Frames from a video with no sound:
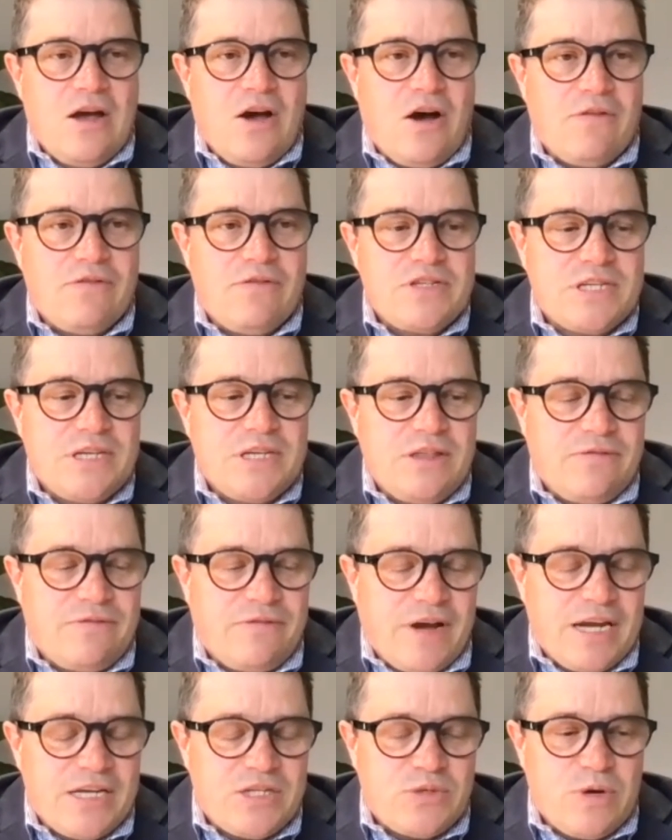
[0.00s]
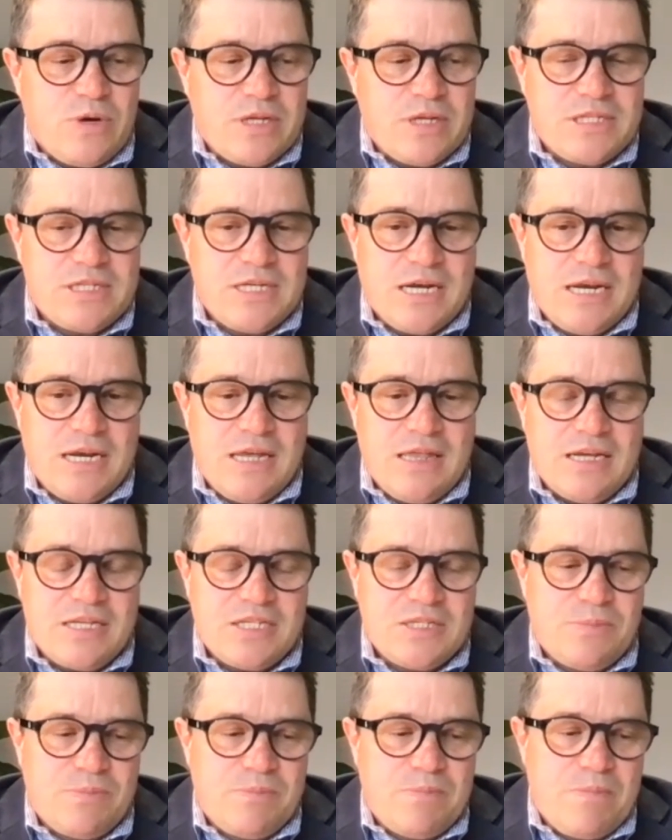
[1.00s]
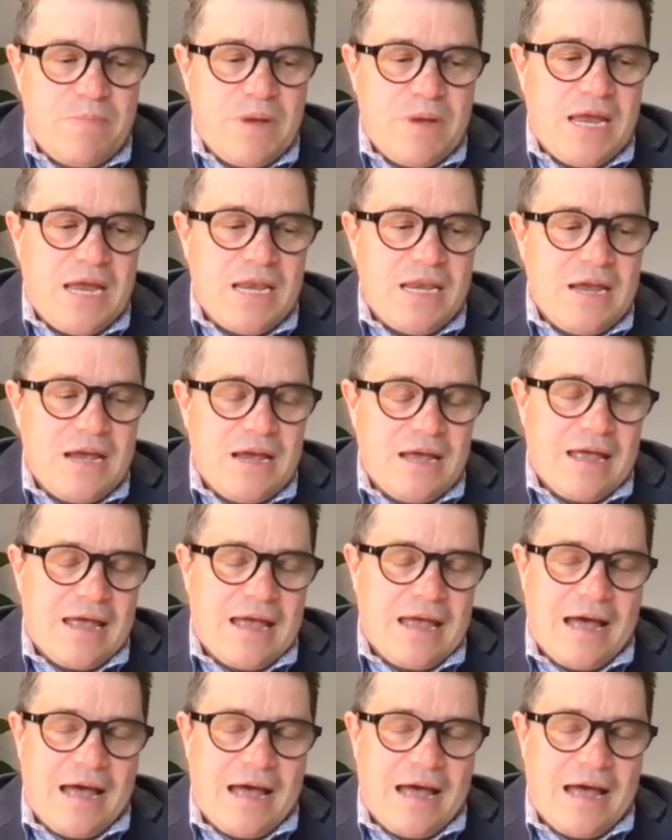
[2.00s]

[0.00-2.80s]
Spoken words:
Obviously, the phase one study that's been